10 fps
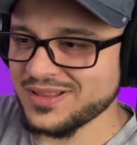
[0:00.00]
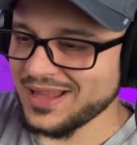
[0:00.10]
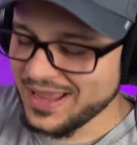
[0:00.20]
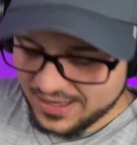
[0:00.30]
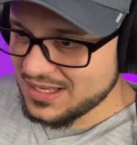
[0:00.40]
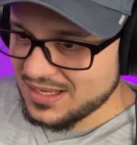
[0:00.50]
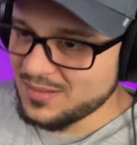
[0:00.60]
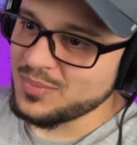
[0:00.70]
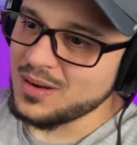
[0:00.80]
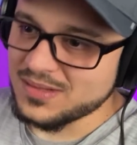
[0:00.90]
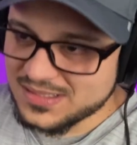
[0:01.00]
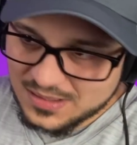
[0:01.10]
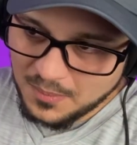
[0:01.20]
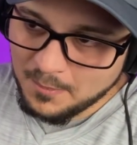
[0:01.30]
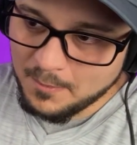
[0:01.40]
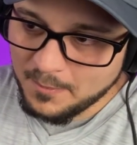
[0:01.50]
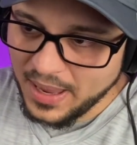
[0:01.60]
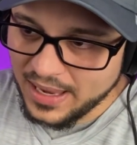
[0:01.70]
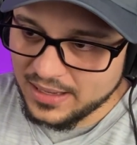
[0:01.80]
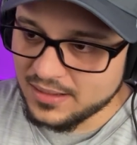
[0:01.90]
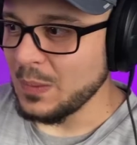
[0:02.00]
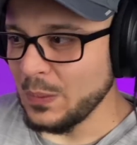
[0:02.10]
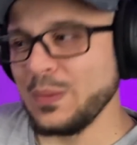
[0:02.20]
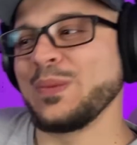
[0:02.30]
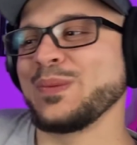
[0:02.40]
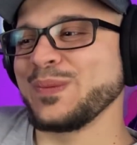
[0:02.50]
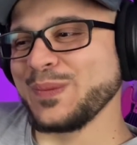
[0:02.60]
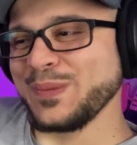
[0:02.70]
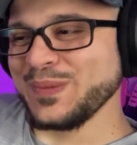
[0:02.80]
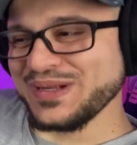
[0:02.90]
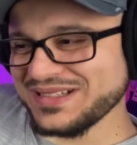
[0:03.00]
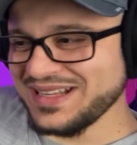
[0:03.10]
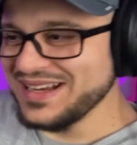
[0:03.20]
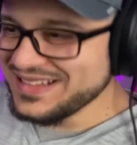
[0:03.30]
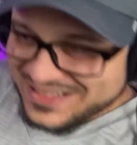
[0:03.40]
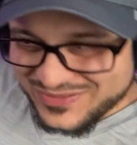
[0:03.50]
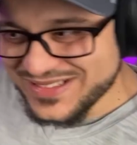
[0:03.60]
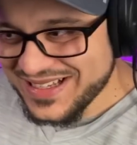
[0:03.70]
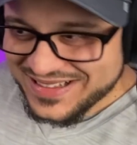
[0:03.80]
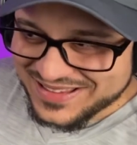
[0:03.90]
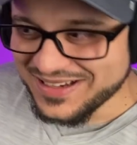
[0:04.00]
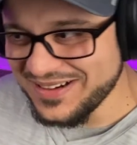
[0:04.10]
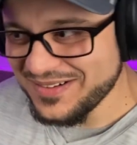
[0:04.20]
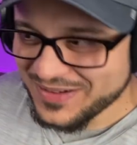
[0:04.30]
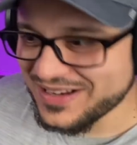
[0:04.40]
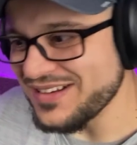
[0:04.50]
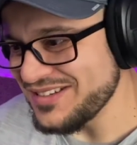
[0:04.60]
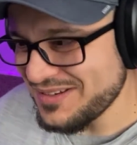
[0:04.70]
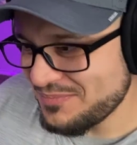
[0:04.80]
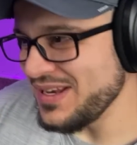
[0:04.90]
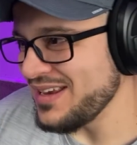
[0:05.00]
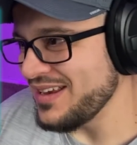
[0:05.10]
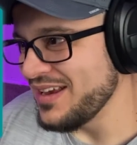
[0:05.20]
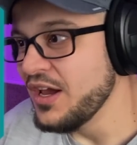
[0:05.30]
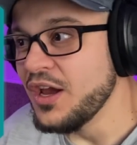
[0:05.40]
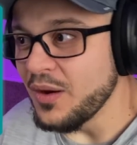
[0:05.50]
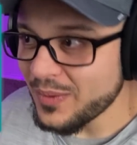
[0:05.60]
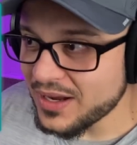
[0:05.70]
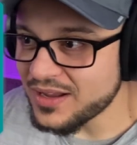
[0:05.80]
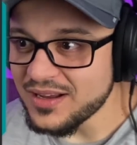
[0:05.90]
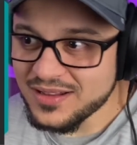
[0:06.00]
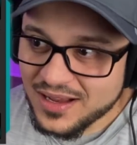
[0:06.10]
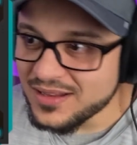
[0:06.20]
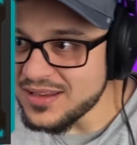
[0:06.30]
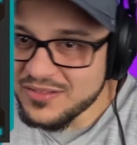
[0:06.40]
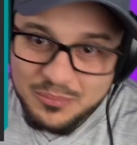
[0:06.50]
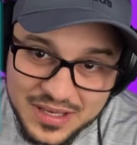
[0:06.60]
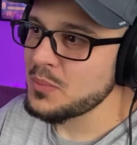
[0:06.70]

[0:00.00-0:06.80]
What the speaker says: Lan. They're probably still banging. Ooh. Nynaeve is not there. Where could she be? Where could Nynaeve be?